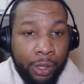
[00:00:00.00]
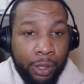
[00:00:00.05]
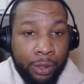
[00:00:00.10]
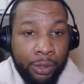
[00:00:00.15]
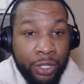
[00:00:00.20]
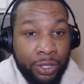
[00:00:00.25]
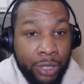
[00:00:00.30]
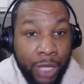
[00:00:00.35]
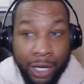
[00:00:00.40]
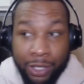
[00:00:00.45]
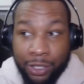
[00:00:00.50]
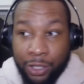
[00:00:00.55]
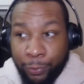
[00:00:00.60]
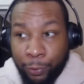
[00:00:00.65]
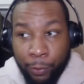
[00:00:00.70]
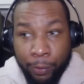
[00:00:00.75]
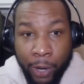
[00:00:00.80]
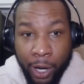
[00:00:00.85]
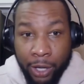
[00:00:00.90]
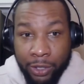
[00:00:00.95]
this Texas
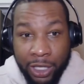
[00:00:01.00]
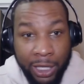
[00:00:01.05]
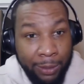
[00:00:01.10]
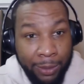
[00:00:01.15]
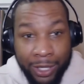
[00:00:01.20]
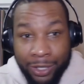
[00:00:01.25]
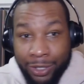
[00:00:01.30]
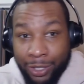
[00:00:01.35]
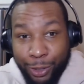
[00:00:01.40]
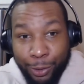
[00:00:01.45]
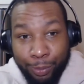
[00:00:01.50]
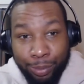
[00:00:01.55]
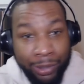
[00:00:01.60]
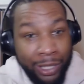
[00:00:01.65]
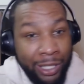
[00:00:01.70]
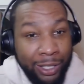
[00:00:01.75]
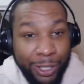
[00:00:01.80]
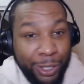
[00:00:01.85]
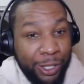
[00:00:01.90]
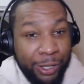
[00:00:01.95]
football team is a
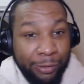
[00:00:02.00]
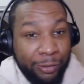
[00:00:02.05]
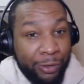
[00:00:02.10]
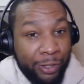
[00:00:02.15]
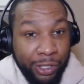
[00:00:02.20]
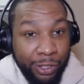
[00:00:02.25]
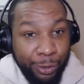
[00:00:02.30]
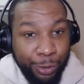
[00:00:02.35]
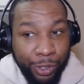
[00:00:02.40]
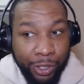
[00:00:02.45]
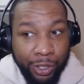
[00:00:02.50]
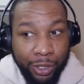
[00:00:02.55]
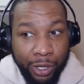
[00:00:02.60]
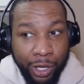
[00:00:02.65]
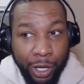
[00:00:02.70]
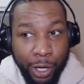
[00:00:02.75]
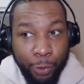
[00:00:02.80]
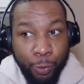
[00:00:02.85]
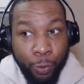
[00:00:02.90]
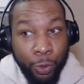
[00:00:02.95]
completely different unit.
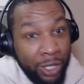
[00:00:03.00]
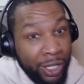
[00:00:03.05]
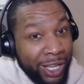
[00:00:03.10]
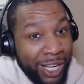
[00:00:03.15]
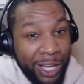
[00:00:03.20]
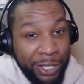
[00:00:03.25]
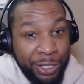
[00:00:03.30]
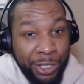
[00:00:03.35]
We're looking at